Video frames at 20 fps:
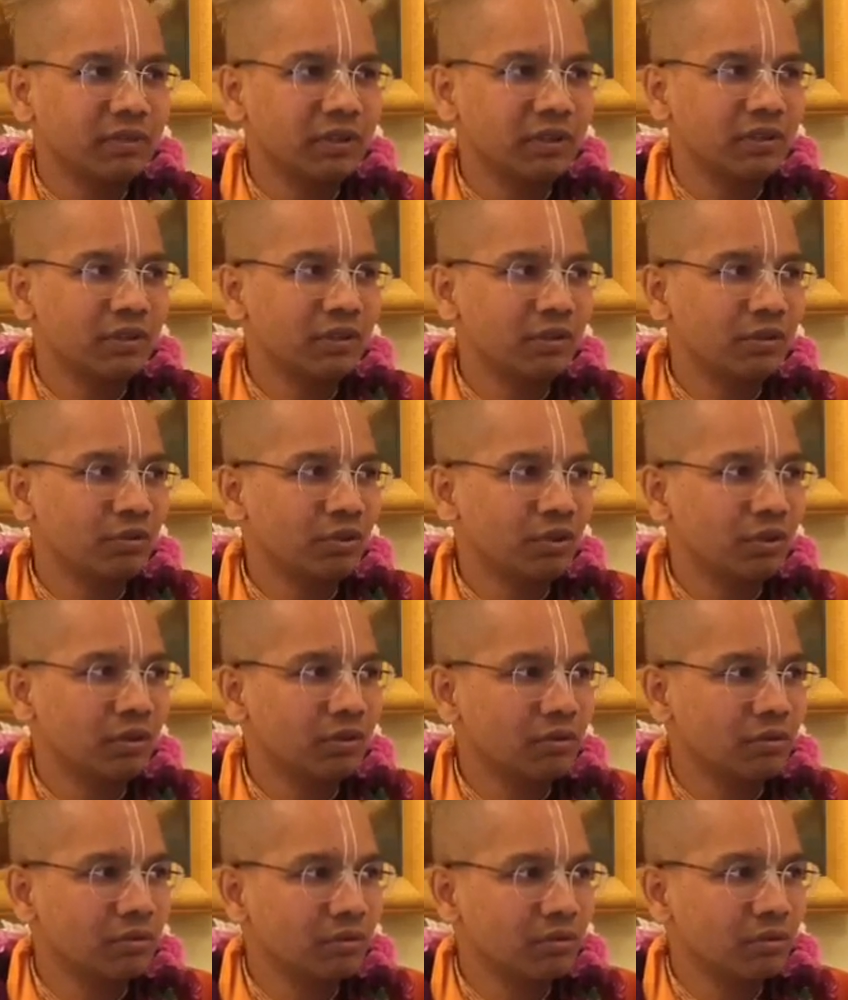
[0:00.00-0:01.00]

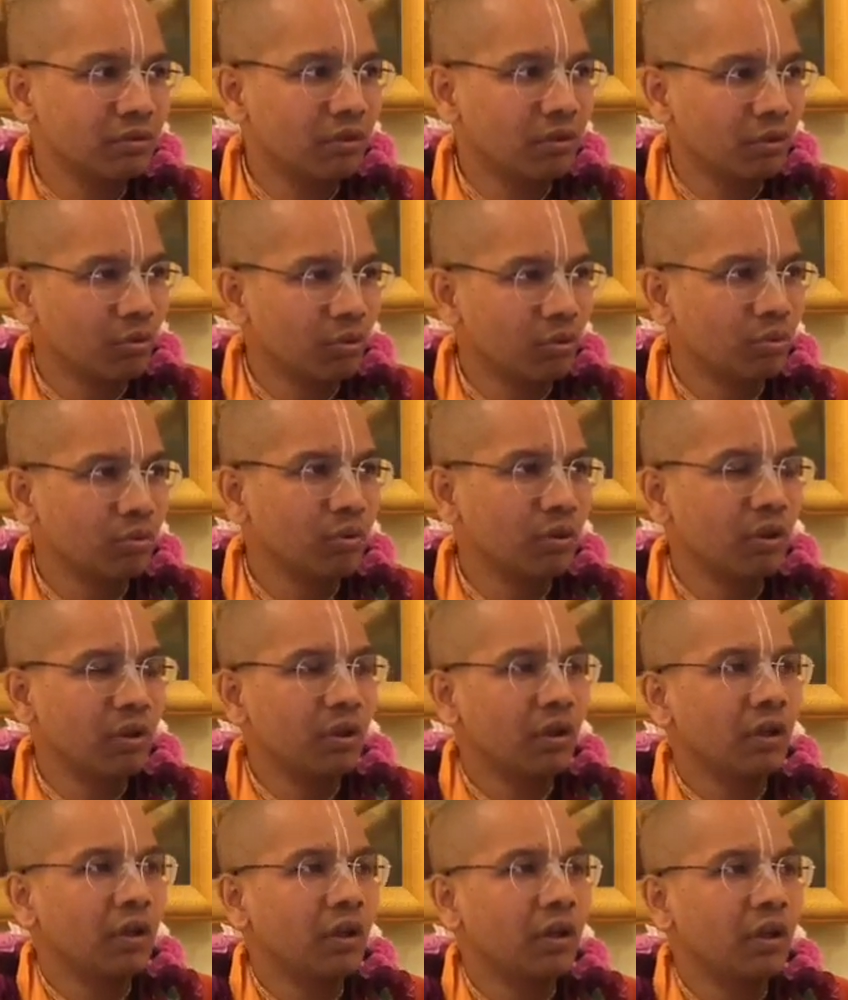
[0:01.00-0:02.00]
institution grew,
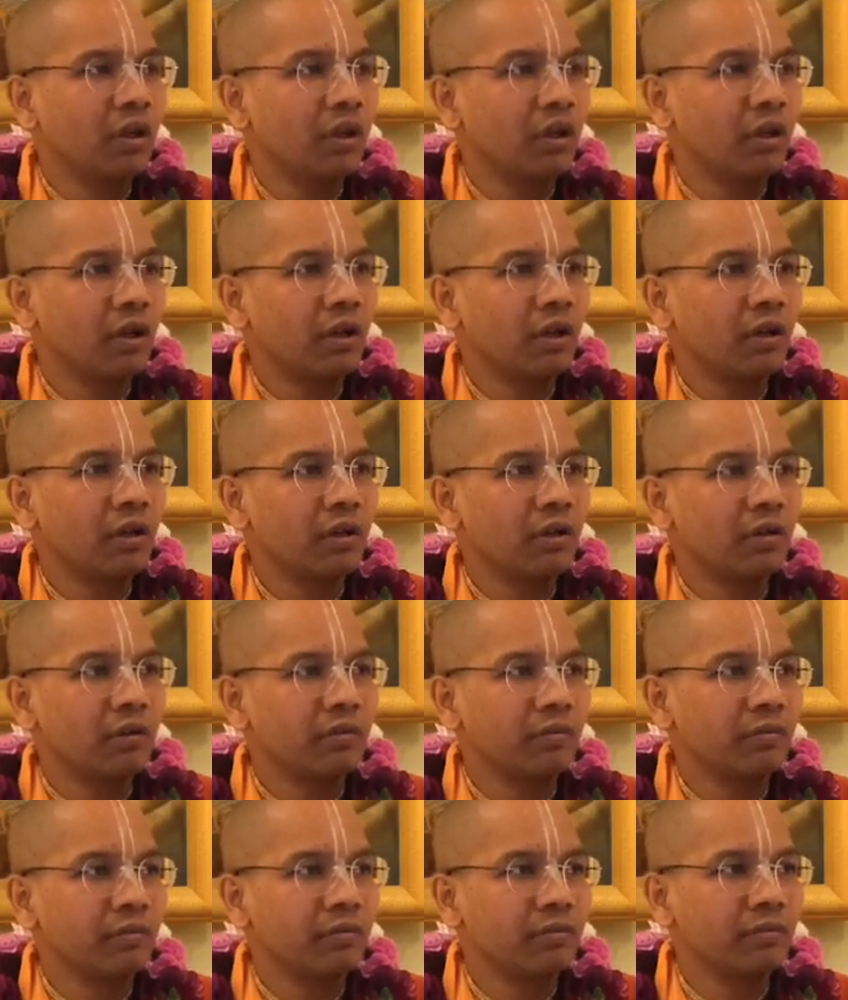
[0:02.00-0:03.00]

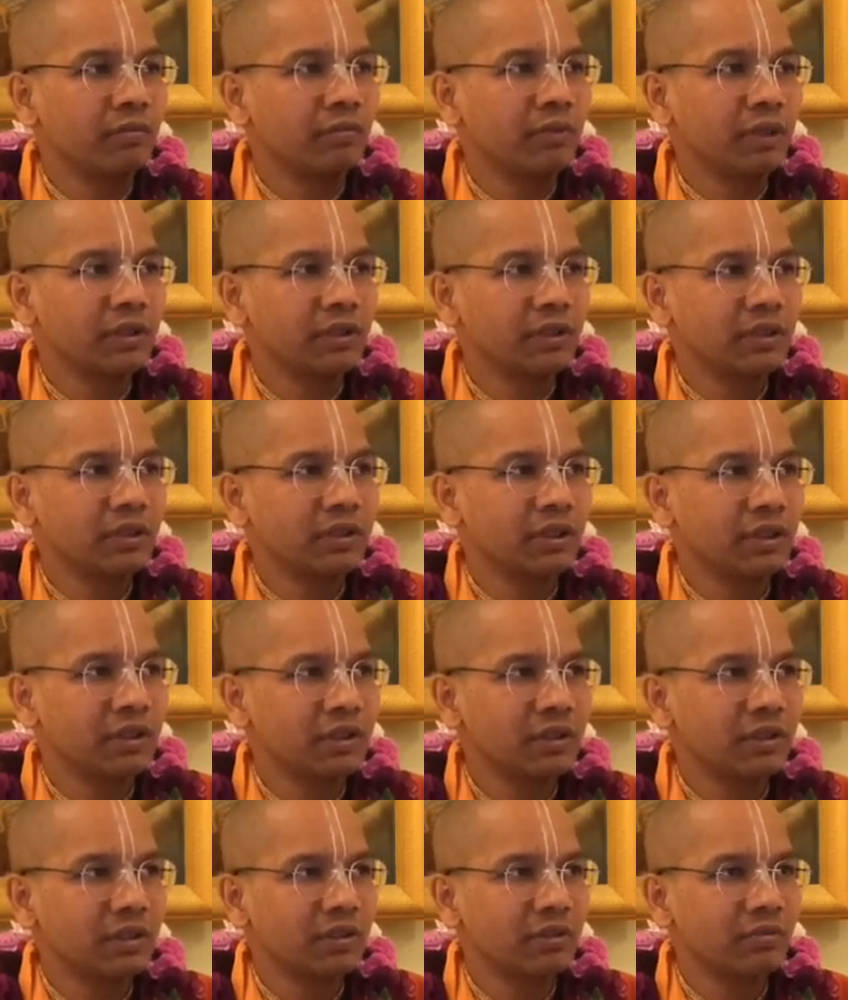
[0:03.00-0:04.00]
Bhaktisiddhanta
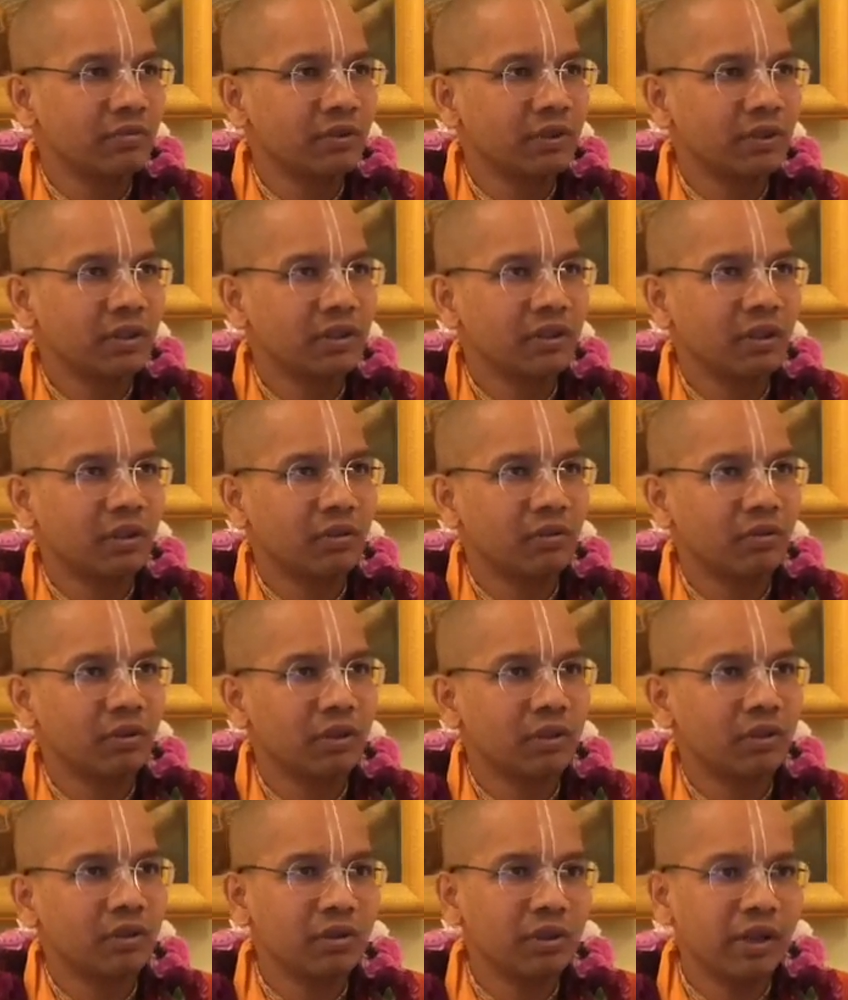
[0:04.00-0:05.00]
Saraswati Thakur did
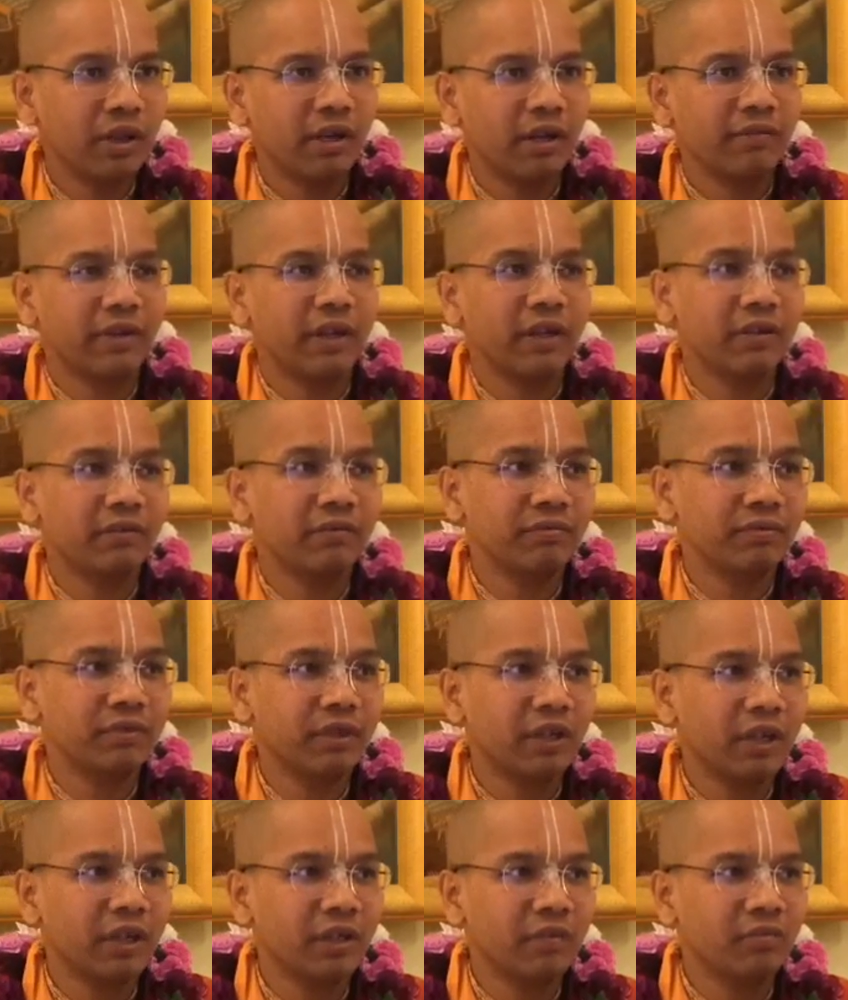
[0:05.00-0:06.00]
not have enough
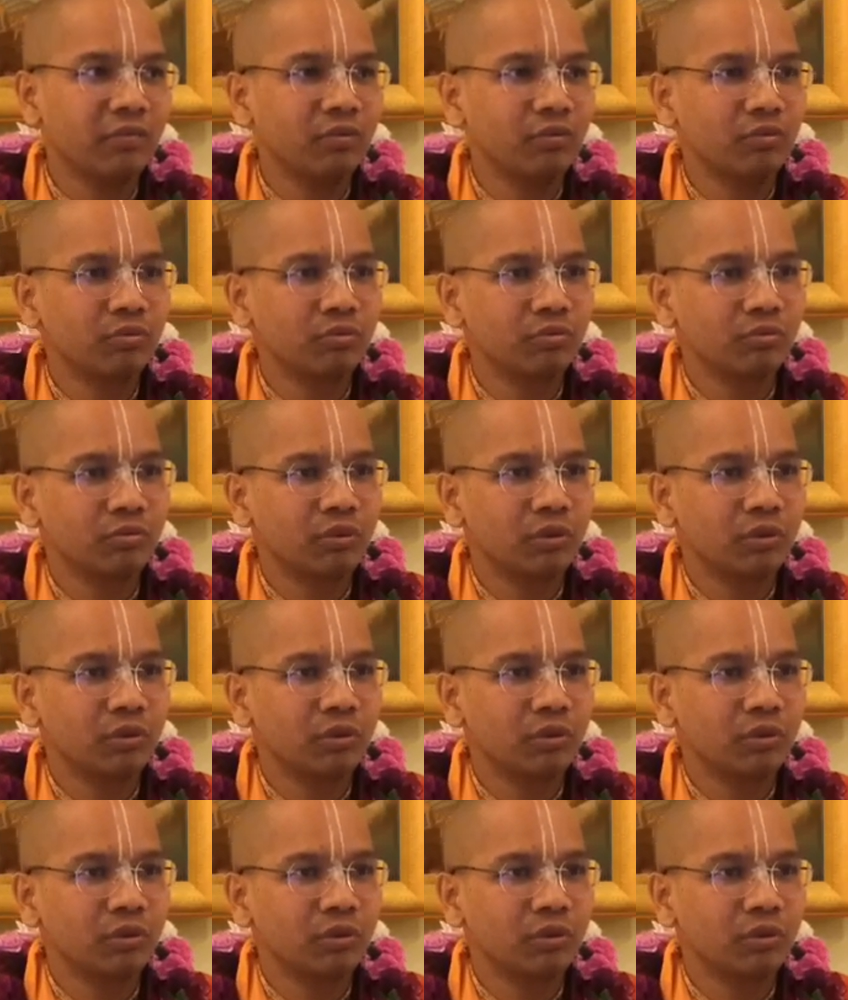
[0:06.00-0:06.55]
time to